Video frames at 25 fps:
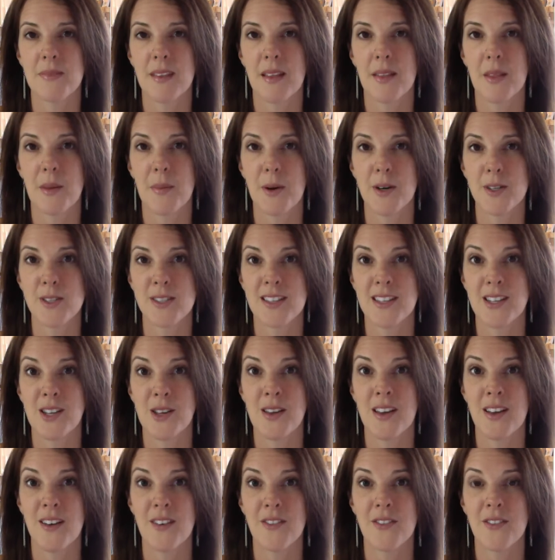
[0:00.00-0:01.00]
the person that you
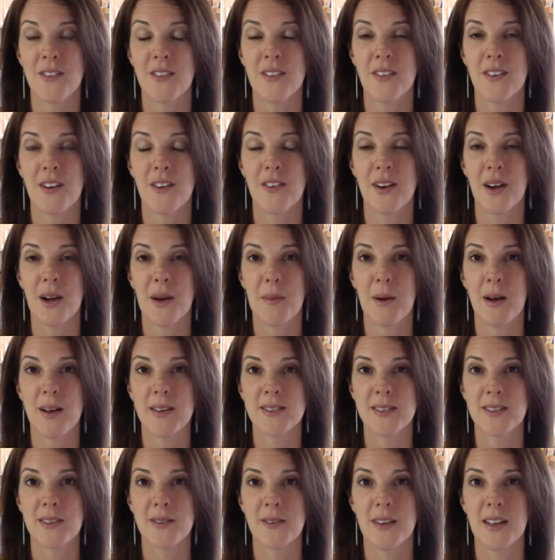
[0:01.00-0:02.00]
give in
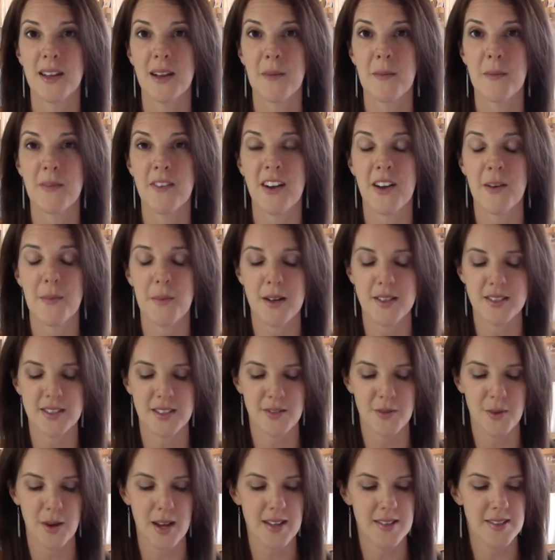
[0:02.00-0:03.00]
a very
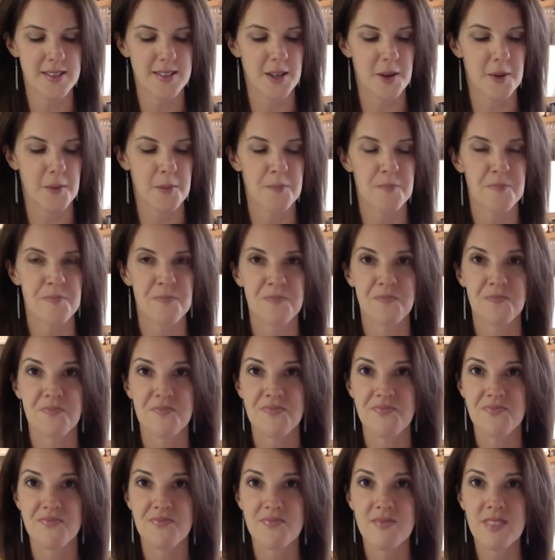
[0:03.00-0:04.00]
positive way. So
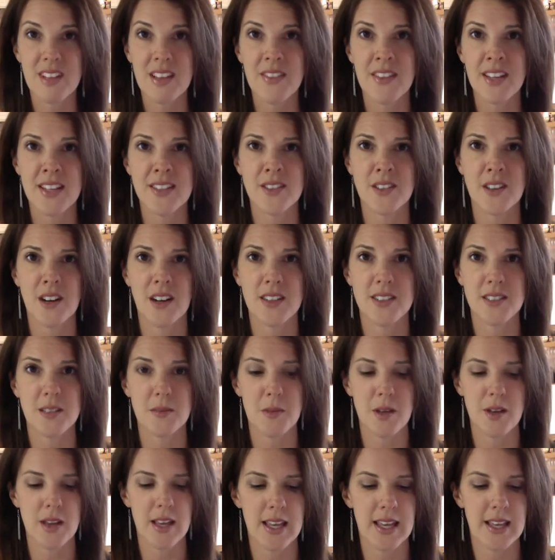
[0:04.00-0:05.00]
these are awesome.
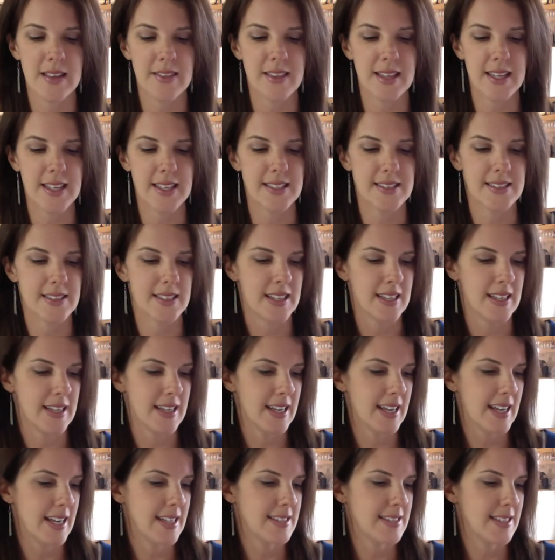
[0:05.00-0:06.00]
You get these.
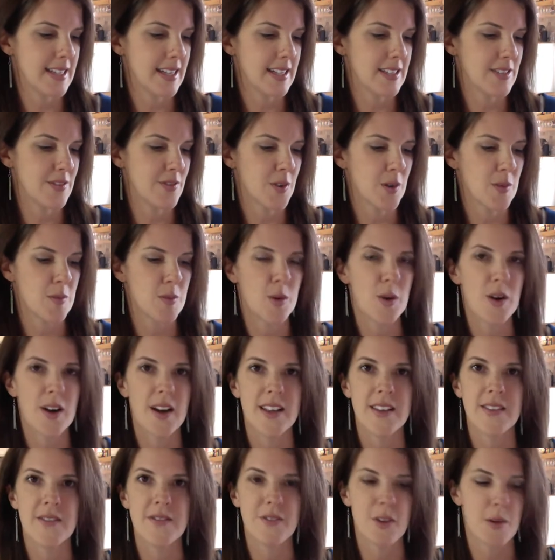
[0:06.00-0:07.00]
It says, for more
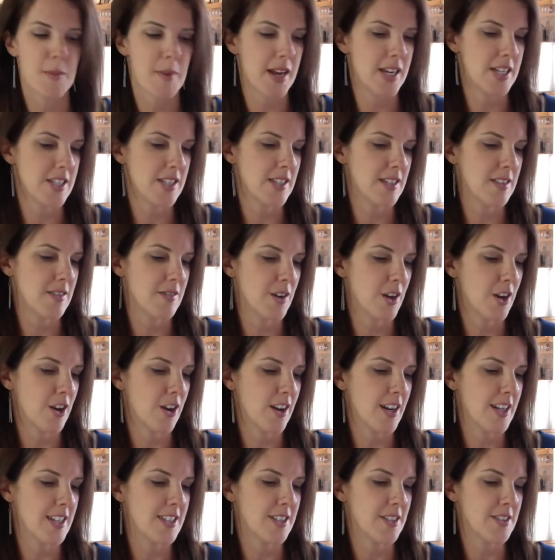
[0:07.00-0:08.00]
information
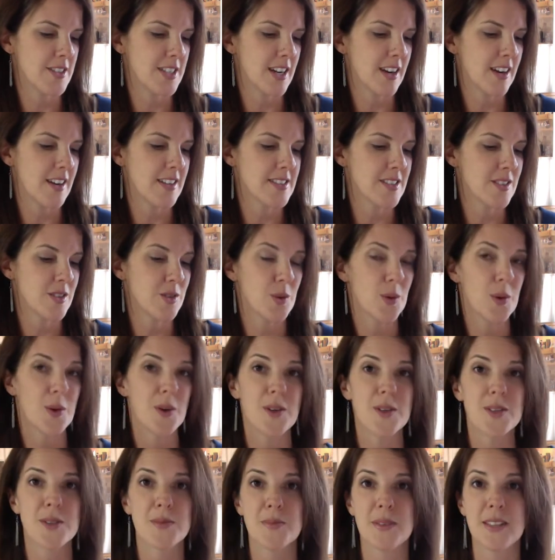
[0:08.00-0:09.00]
regarding doTERRA essential
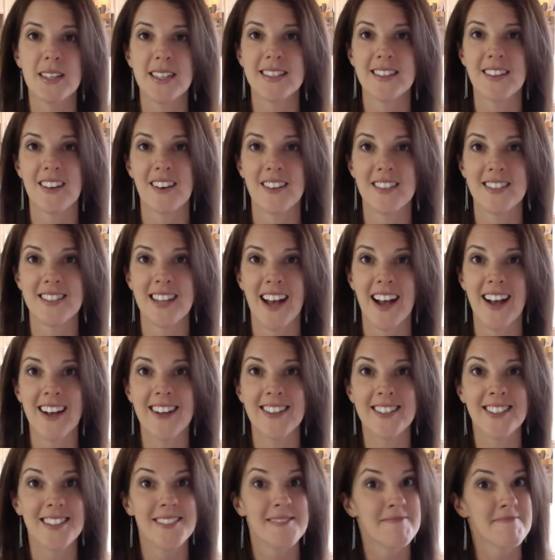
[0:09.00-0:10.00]
oils, please
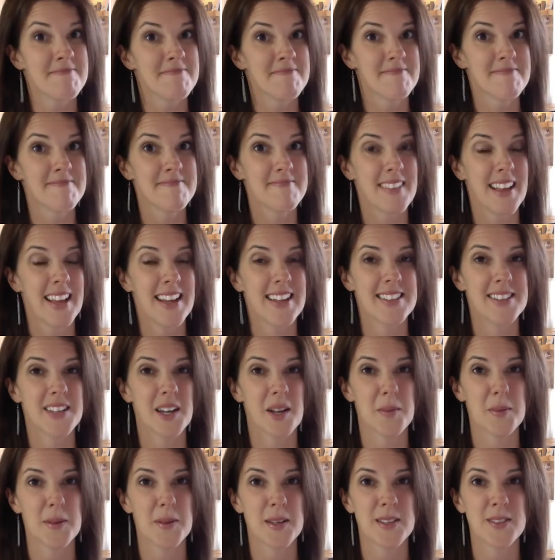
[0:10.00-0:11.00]
contact, and it's
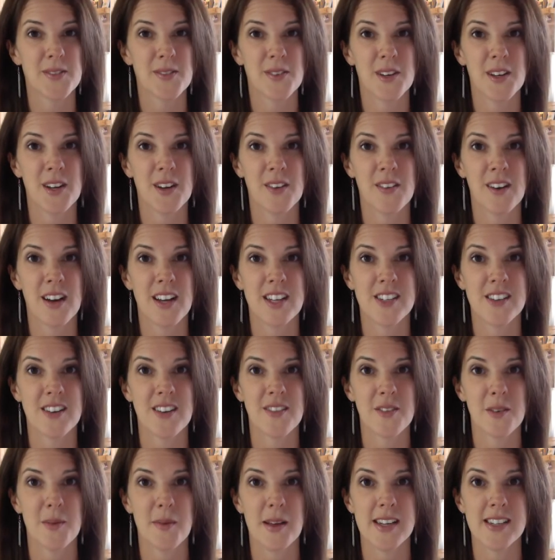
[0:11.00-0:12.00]
got a place for you to write your
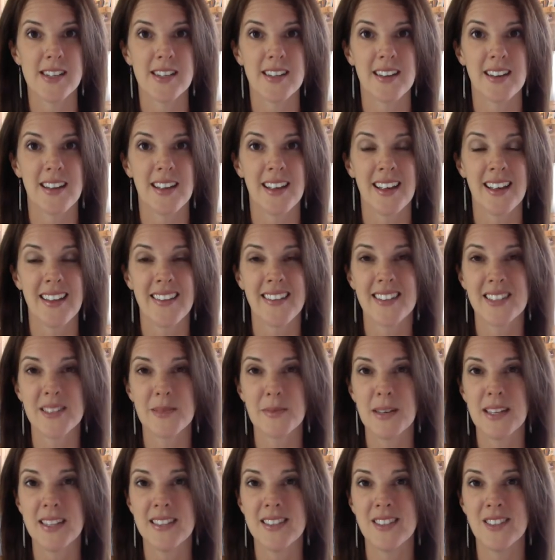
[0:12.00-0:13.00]
information. This
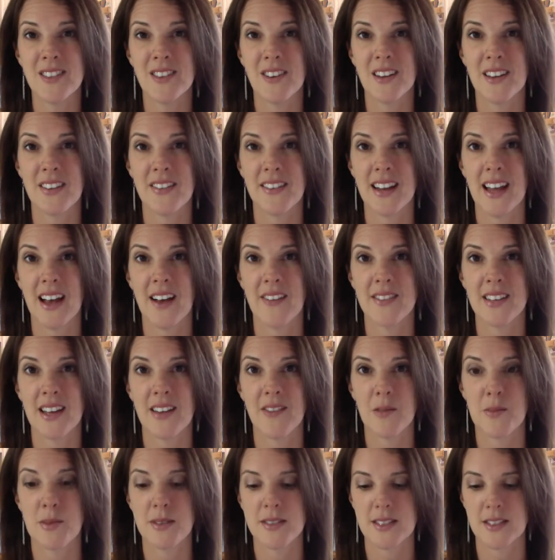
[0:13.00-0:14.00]
means you don't even have to have
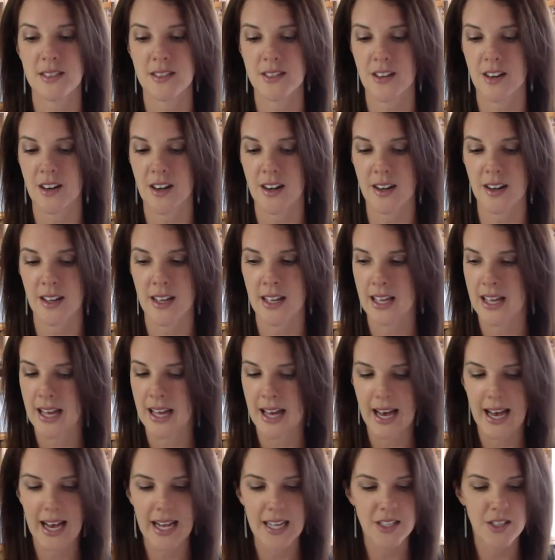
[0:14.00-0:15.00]
a business card.
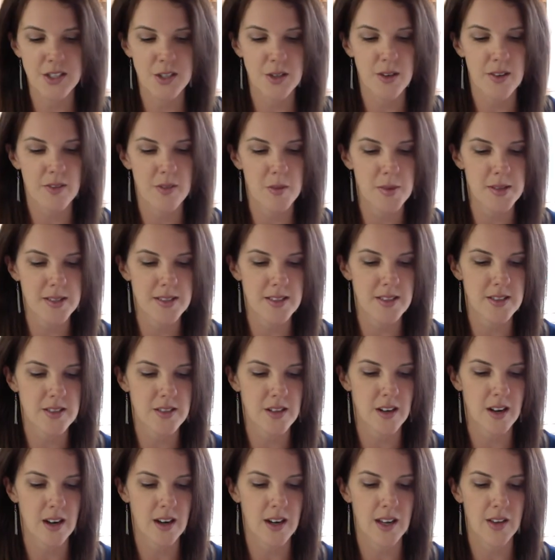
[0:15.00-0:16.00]
I do have a business
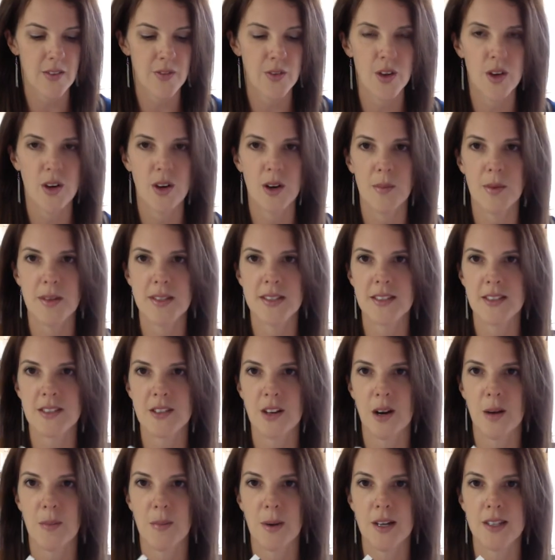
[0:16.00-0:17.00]
card. If you're a business
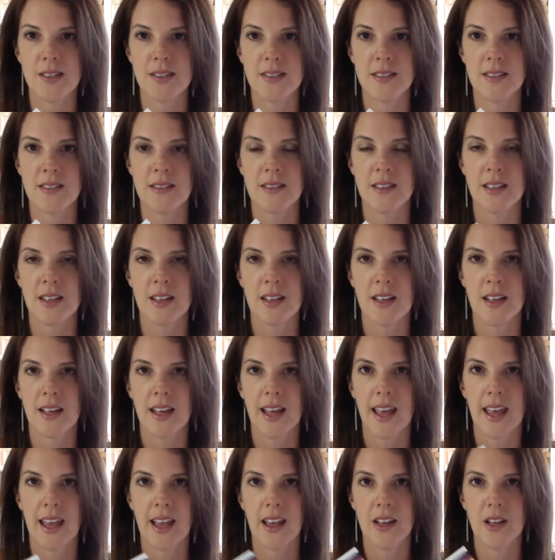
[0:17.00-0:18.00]
card person
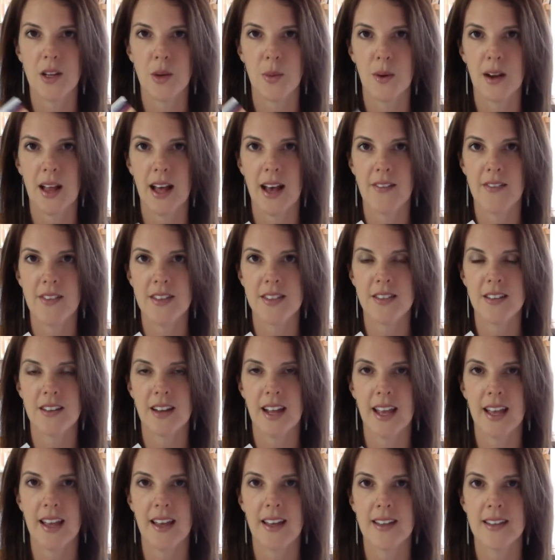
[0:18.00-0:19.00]
and you want to have these on
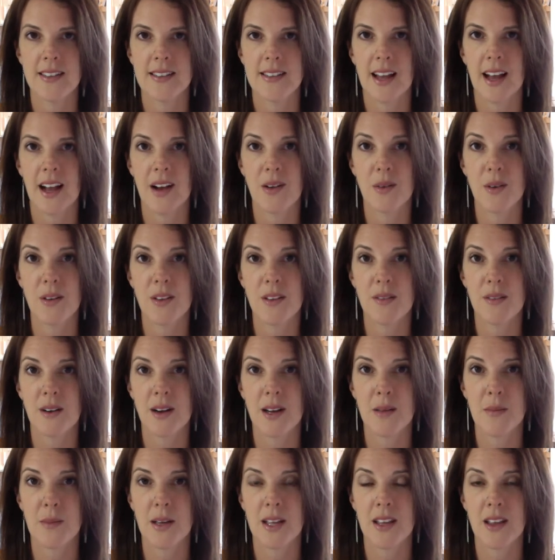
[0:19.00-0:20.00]
hand, I really
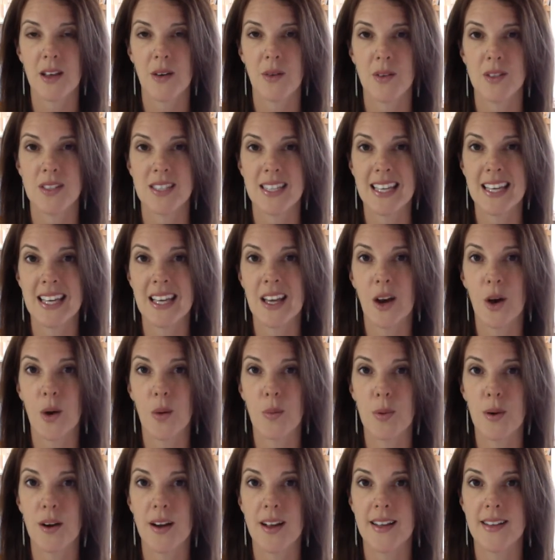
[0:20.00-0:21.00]
recommend going to
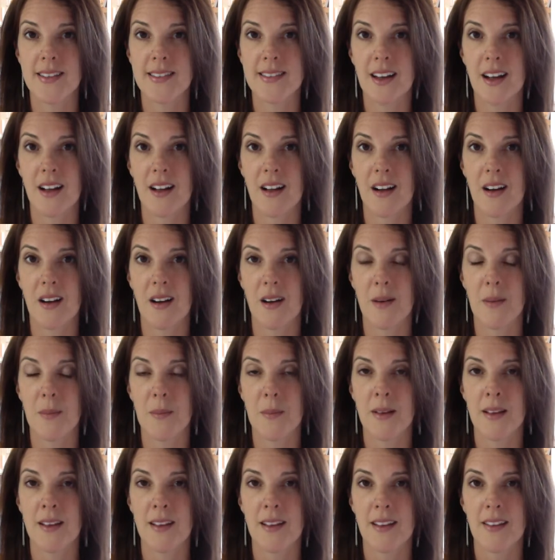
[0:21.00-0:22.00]

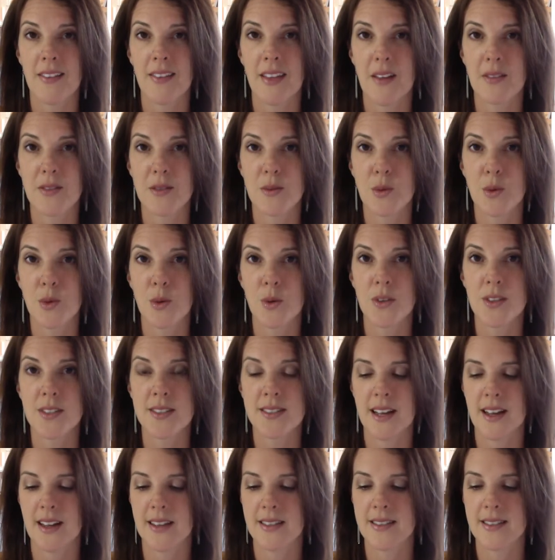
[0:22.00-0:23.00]
eoprint.com. They have some cool
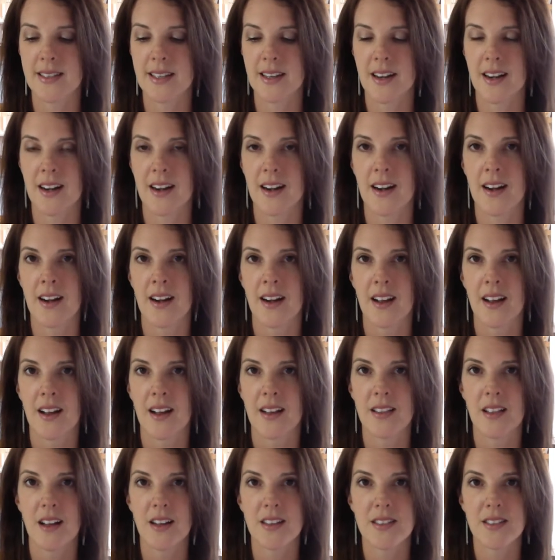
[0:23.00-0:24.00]
designs there,
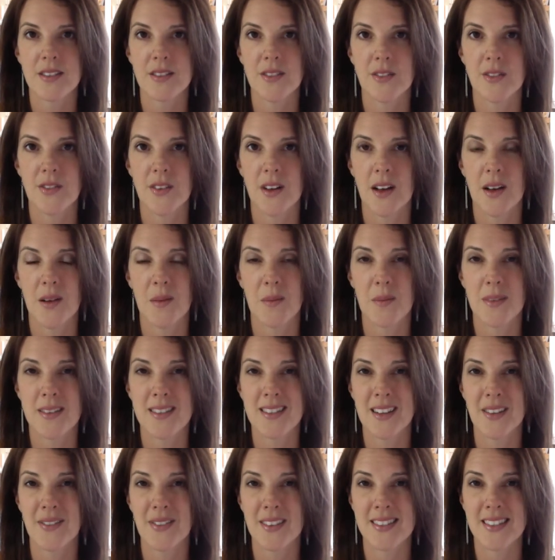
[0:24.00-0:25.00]
lots of
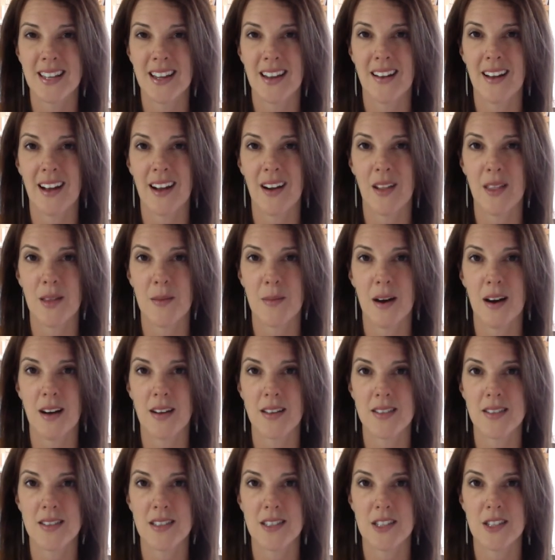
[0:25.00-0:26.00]
stuff that's kind of out of the
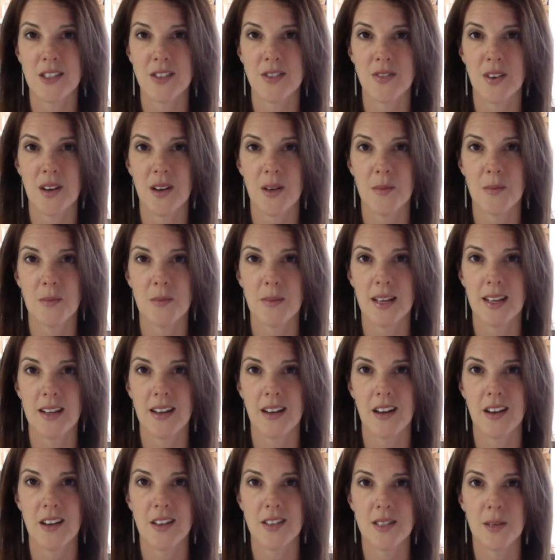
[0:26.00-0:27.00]
box to choose from and
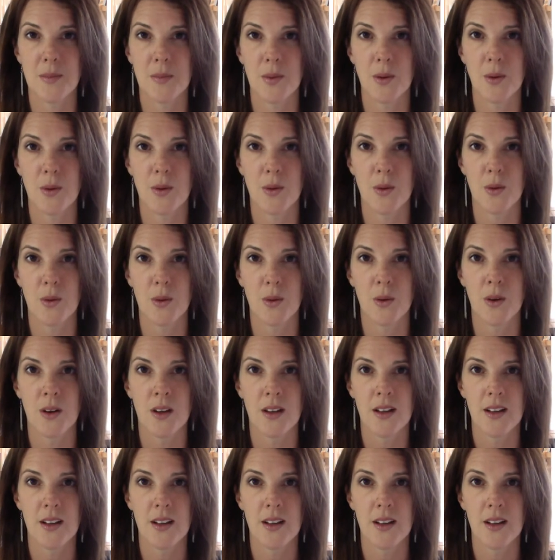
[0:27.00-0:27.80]
not your typical